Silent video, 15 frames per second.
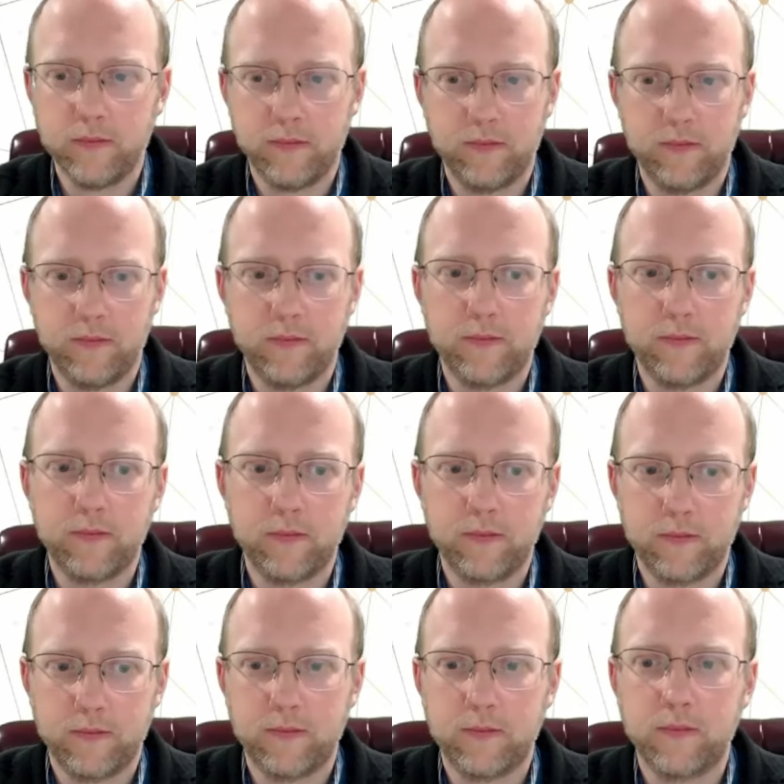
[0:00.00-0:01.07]

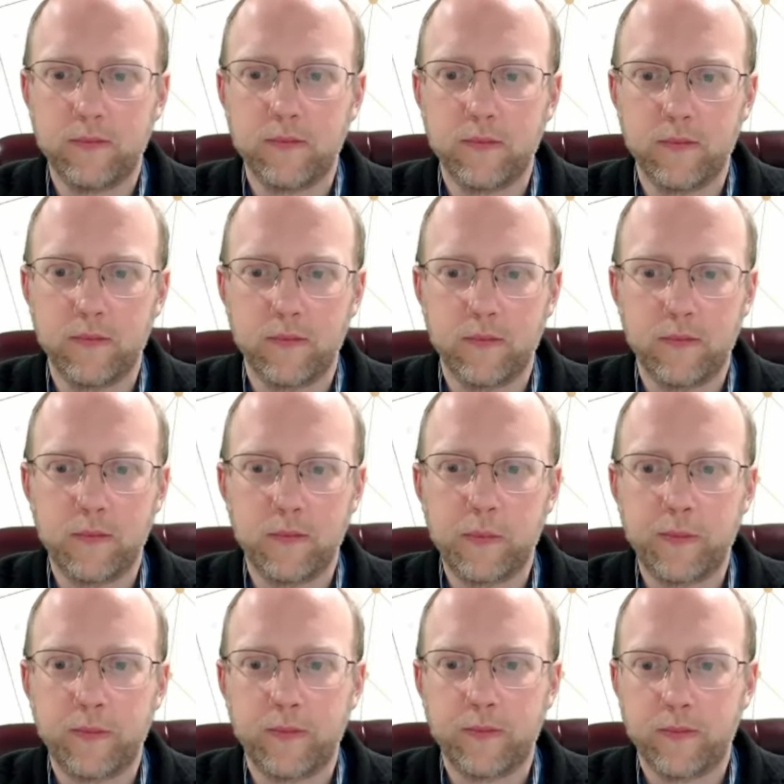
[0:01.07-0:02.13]

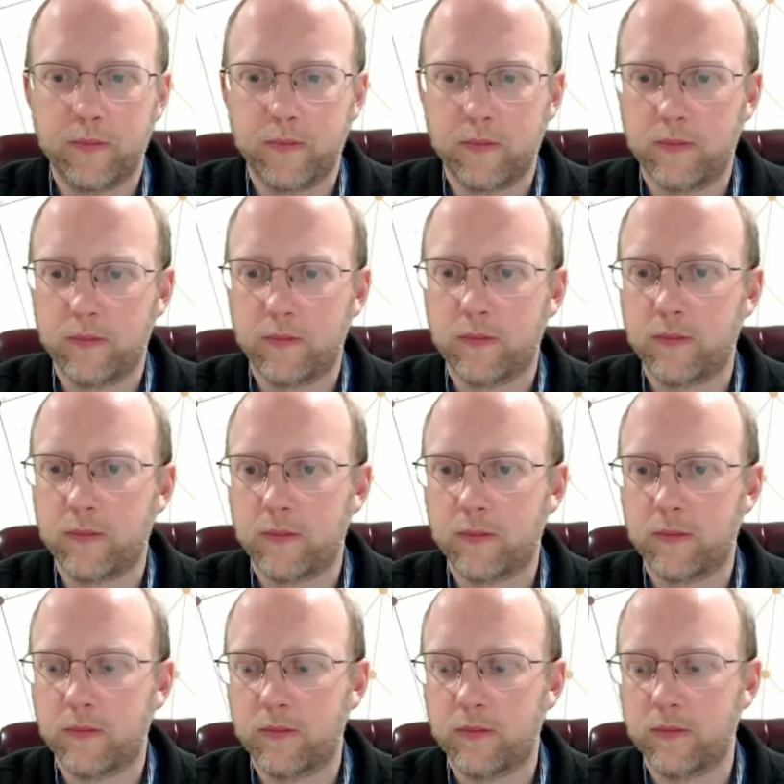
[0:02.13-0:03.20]

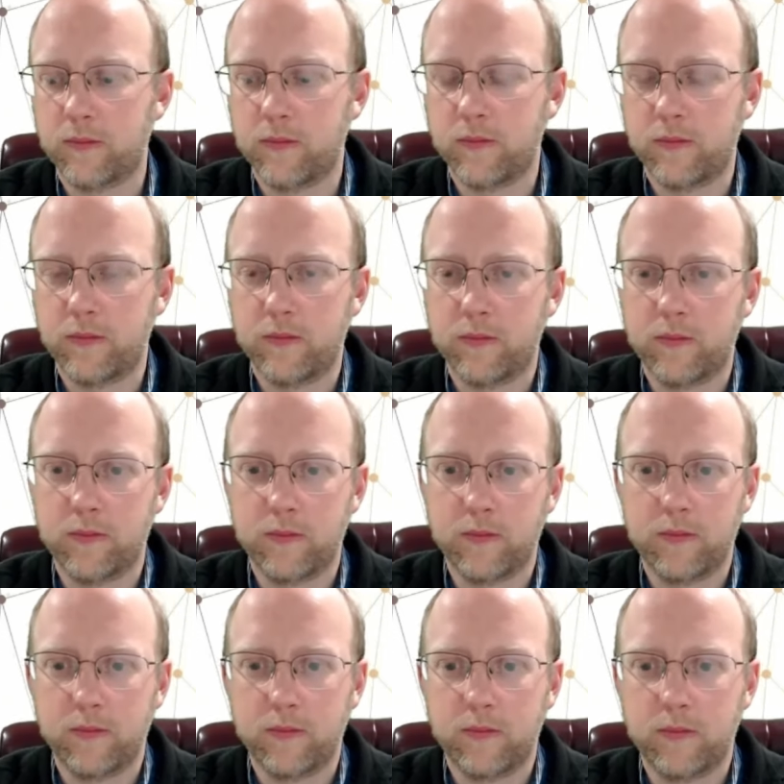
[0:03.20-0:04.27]

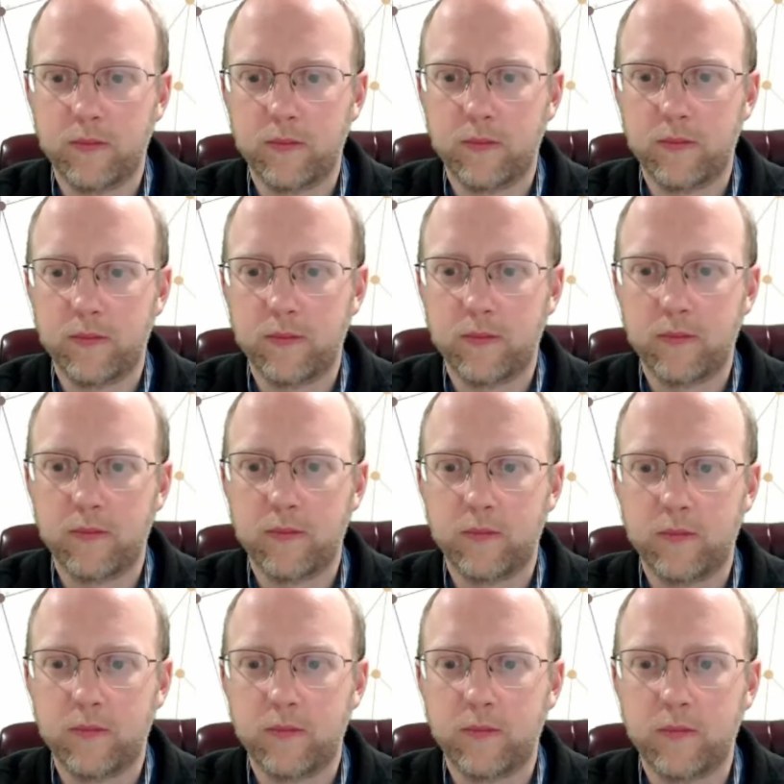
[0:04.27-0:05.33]

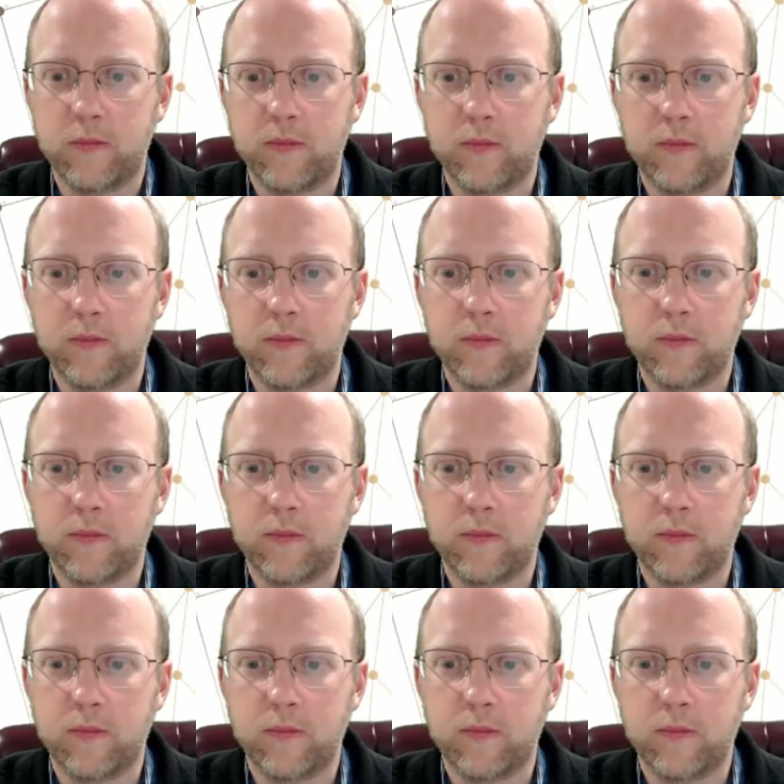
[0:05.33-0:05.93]
No words are spoken by the person on screen.